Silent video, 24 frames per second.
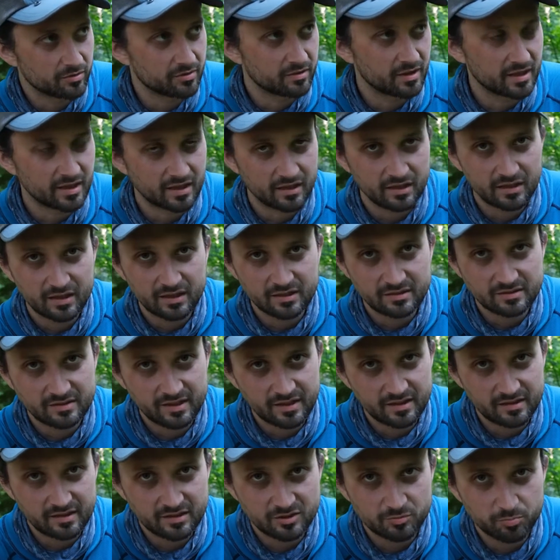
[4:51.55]
Like, take
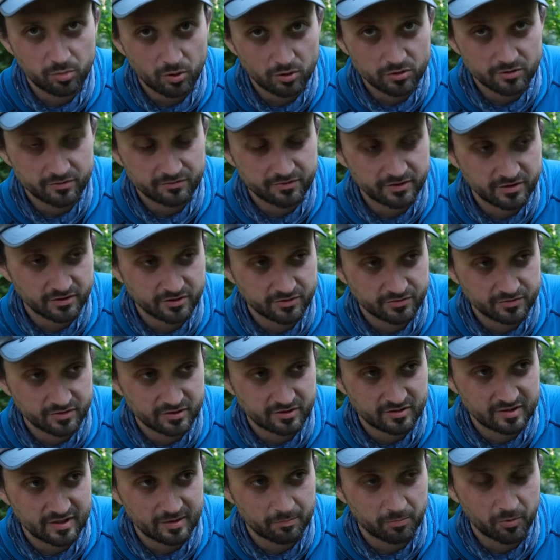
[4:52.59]
these boulder fields, for
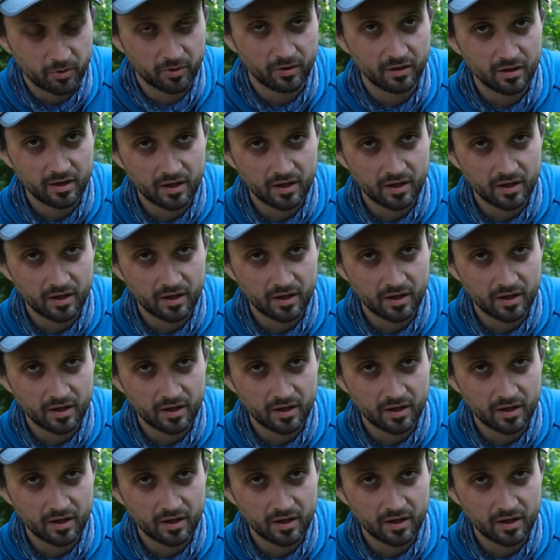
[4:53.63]
example.